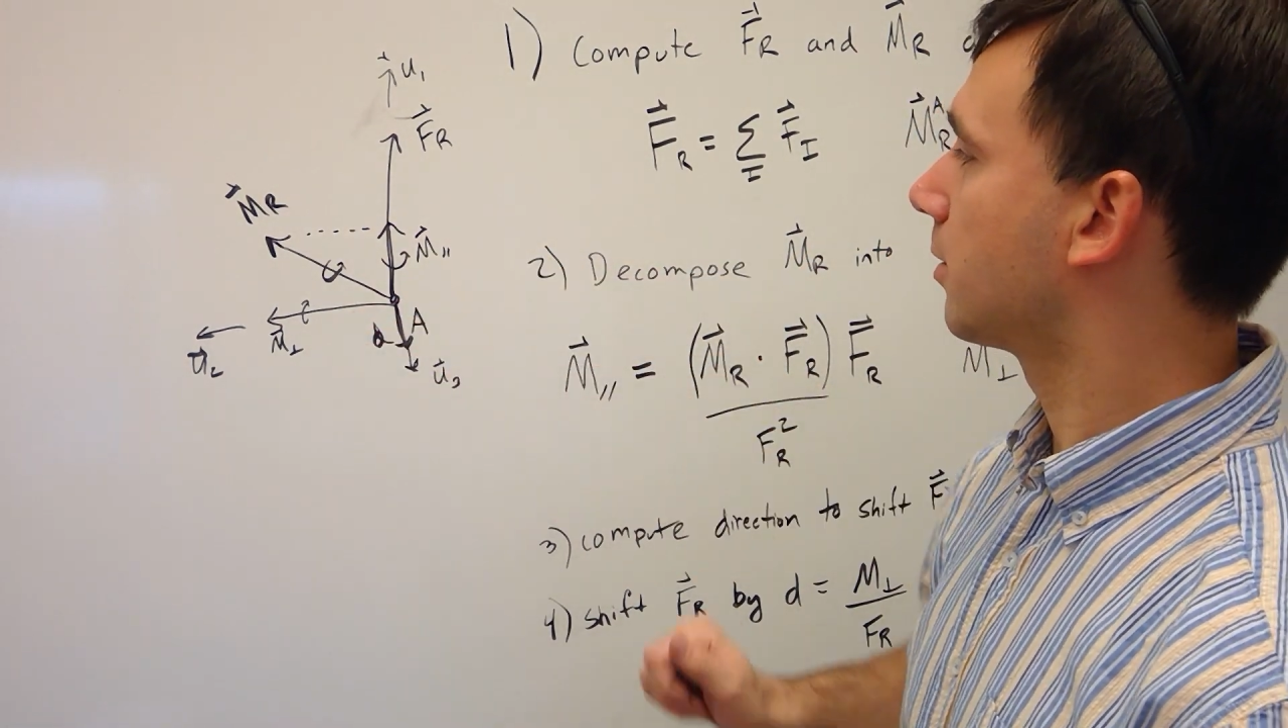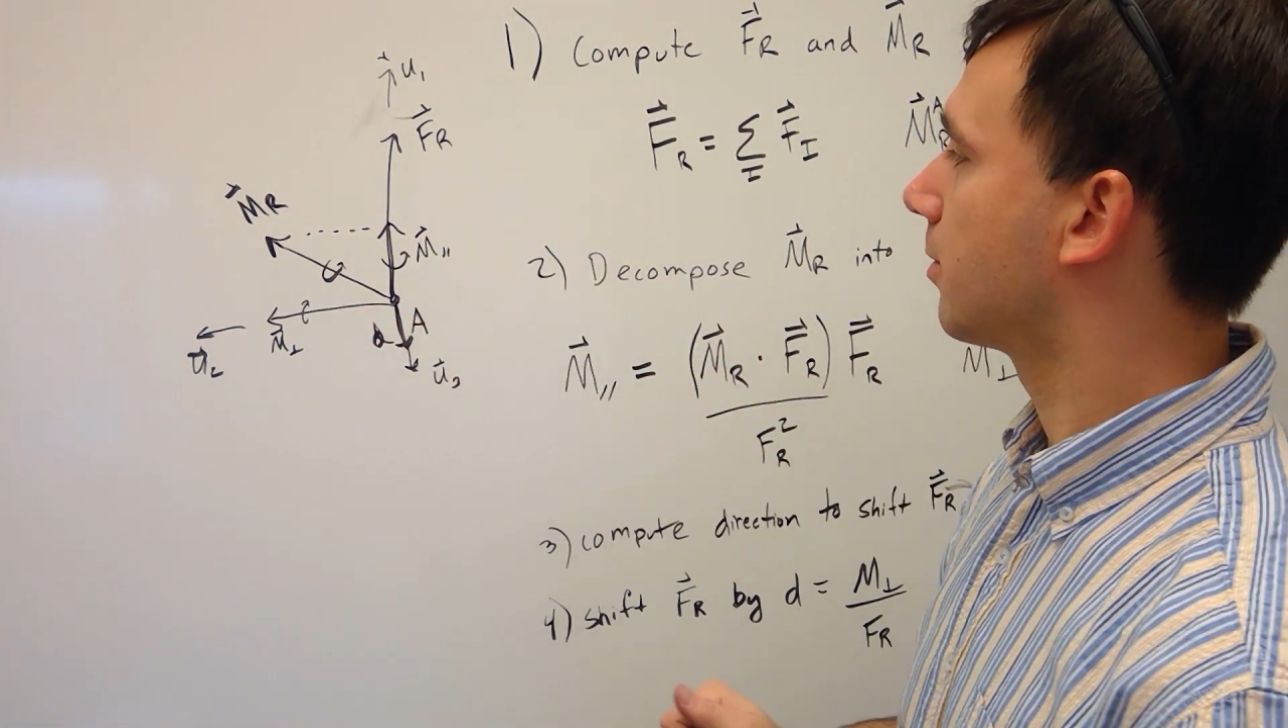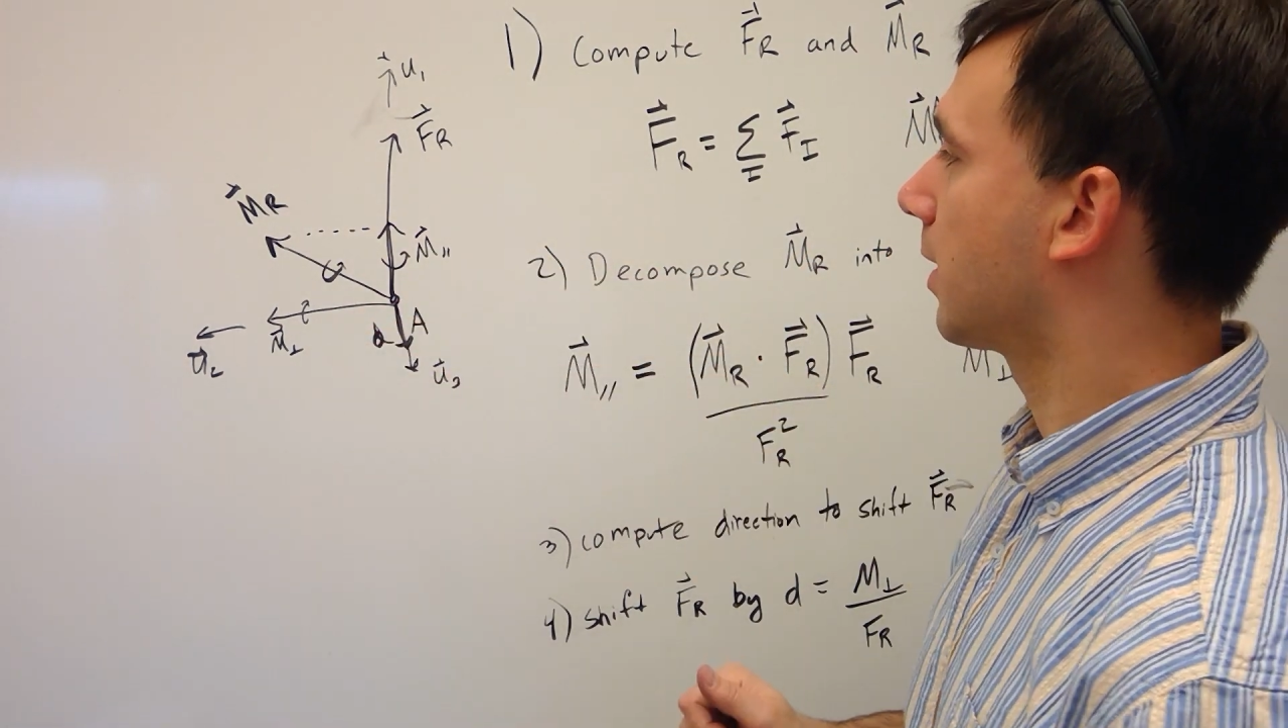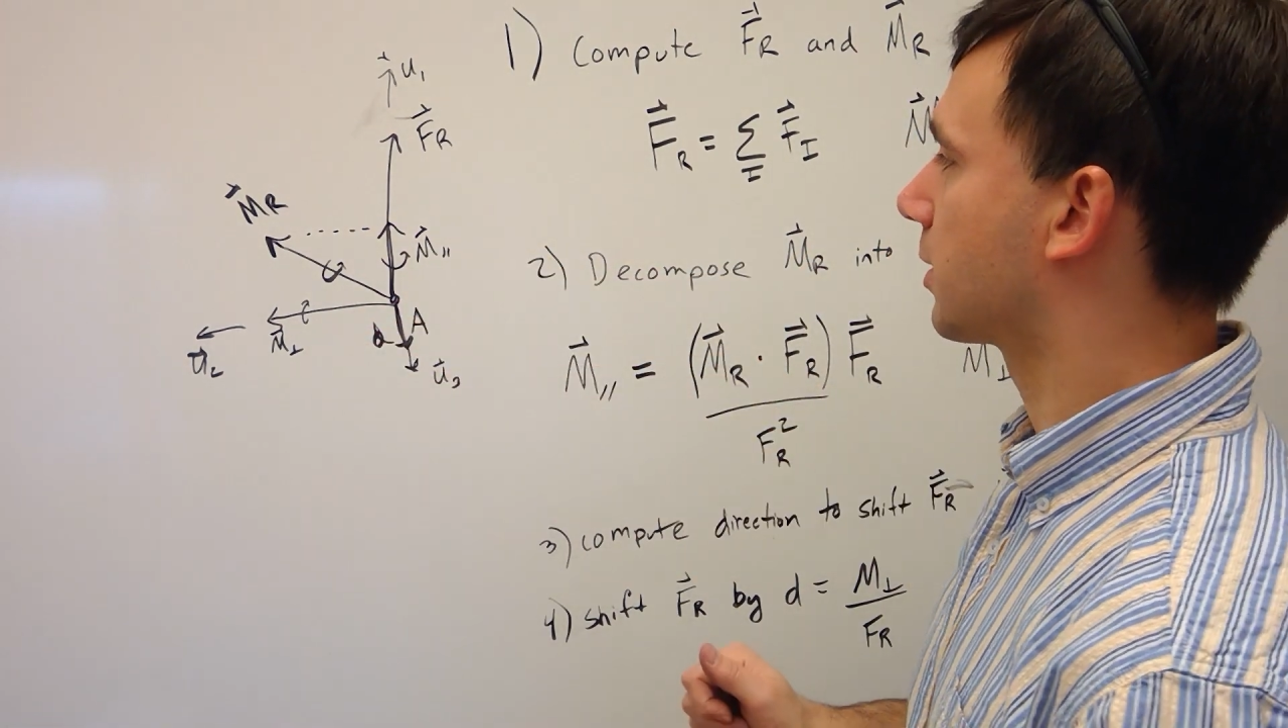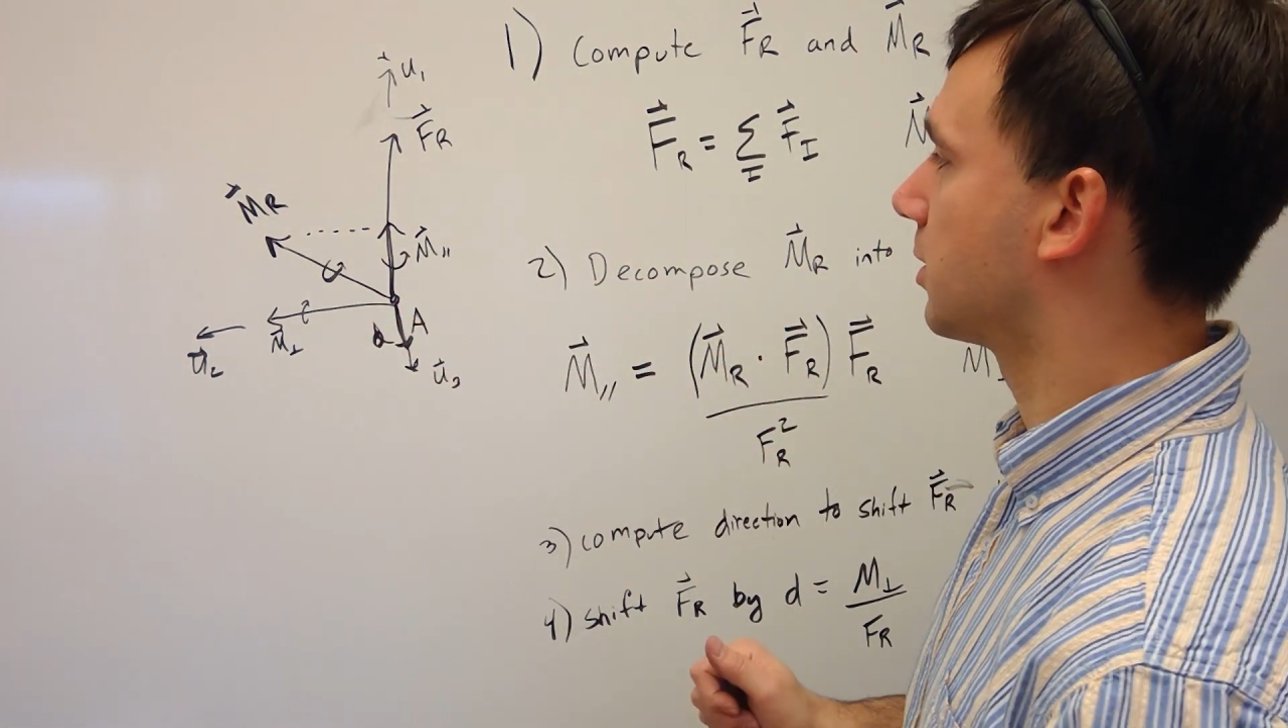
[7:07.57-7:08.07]

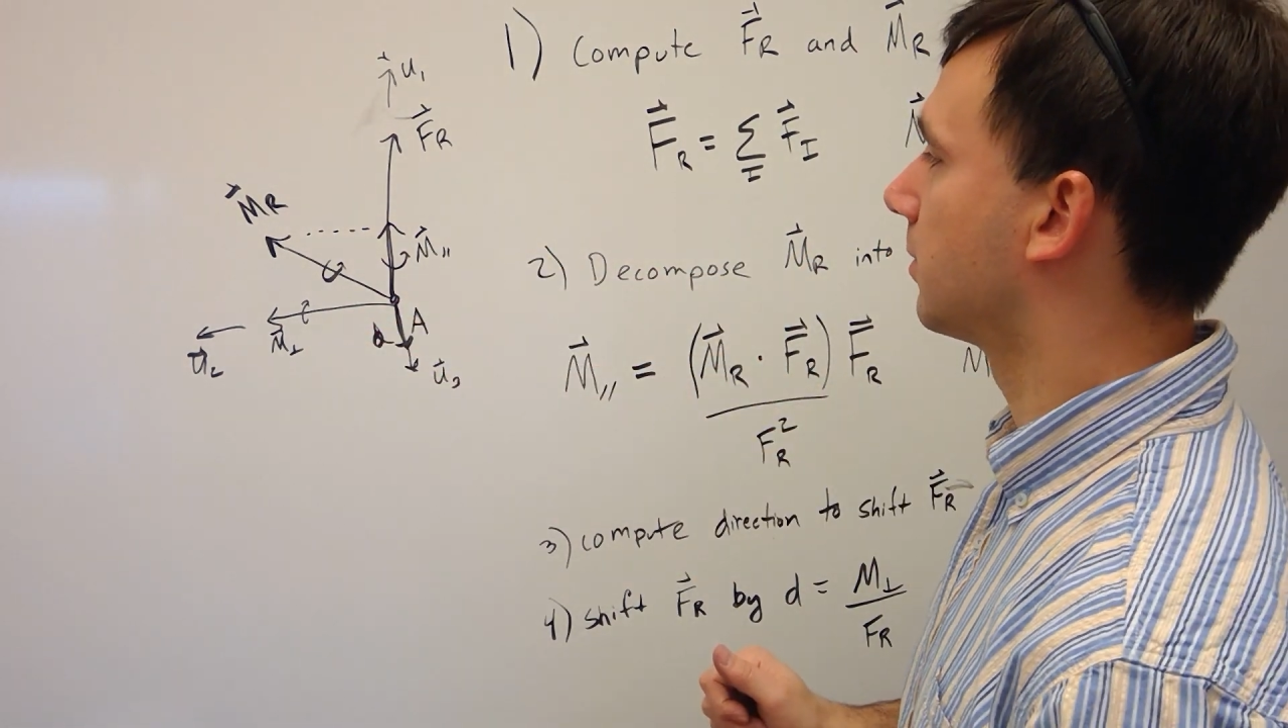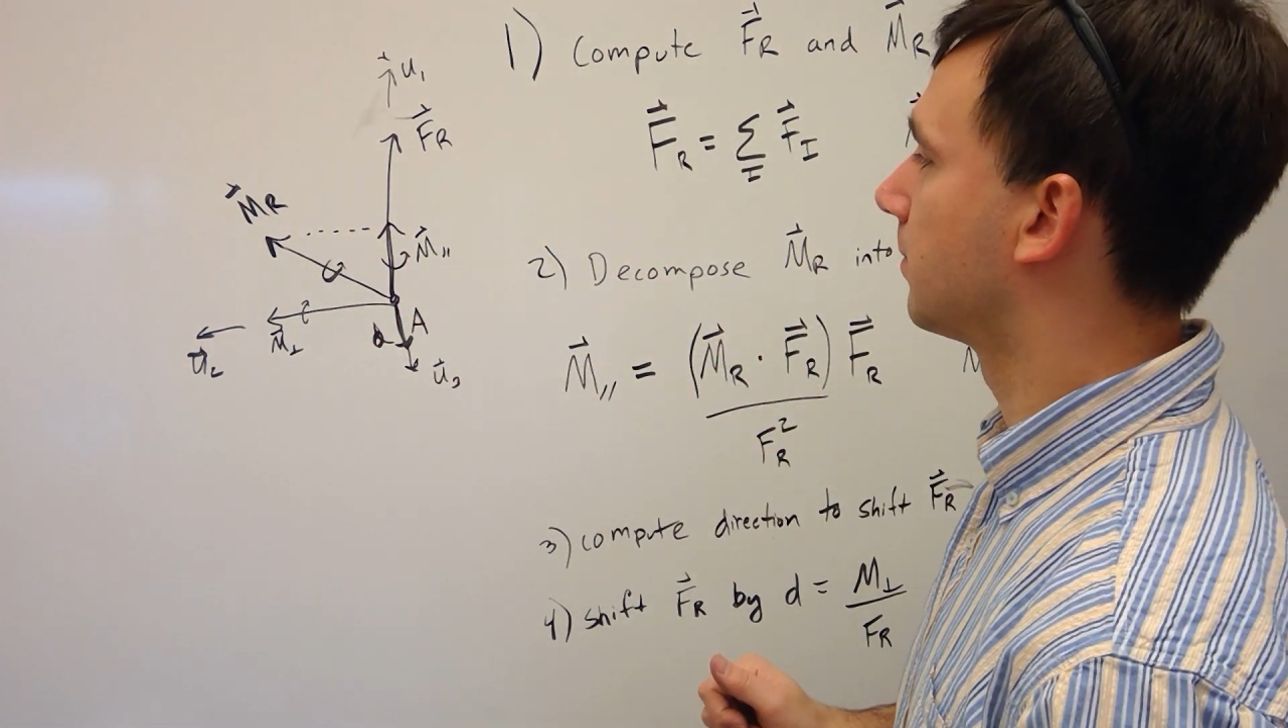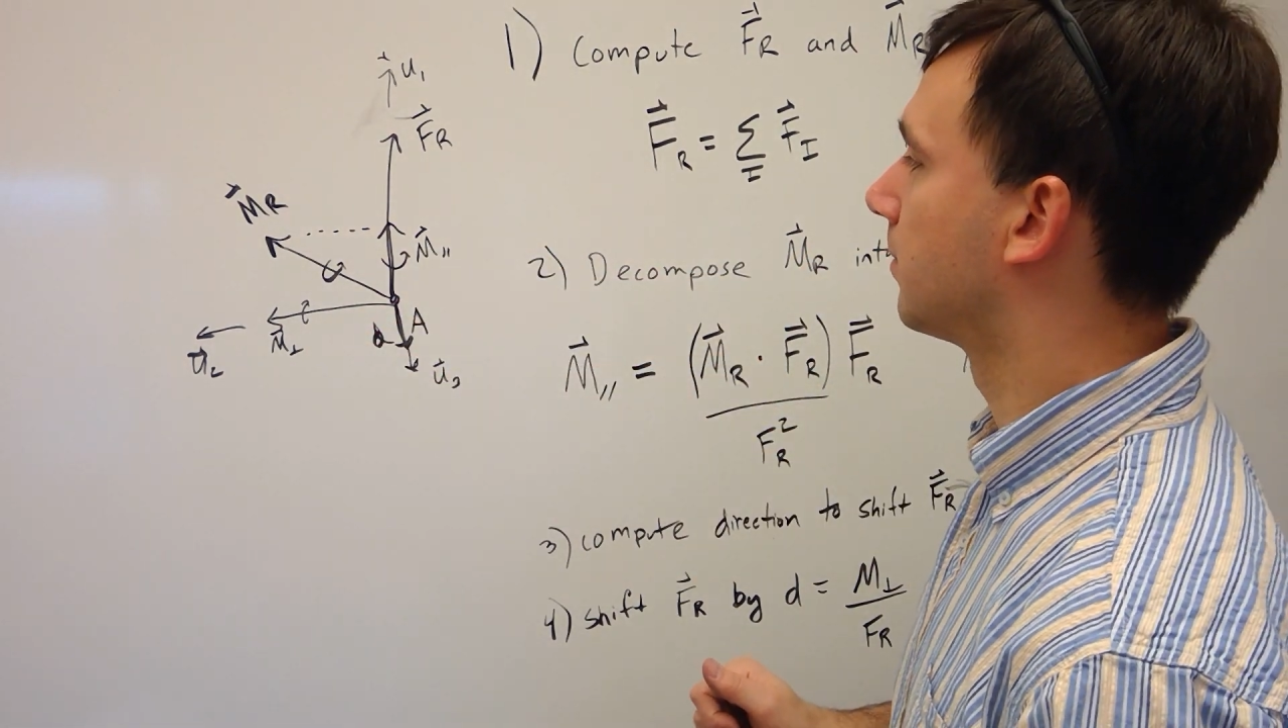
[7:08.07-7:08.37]
direction,